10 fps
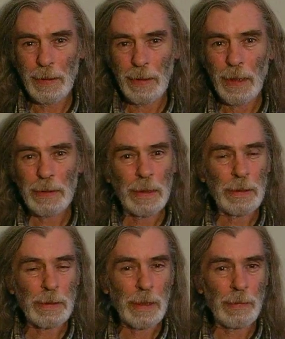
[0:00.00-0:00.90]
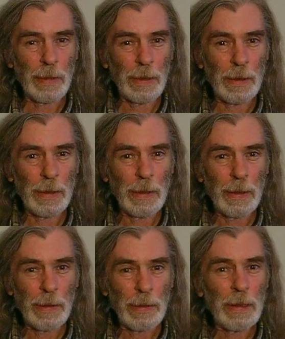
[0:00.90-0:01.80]
as they discover
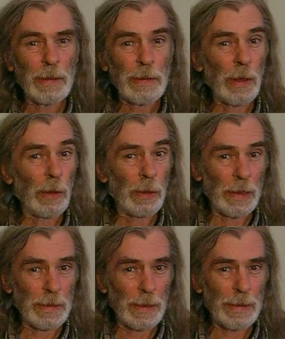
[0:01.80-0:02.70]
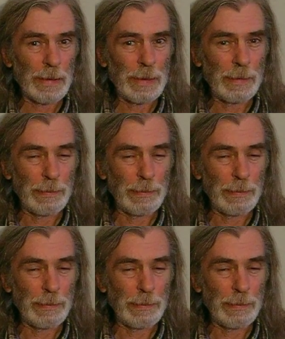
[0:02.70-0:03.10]
things are not as they seem.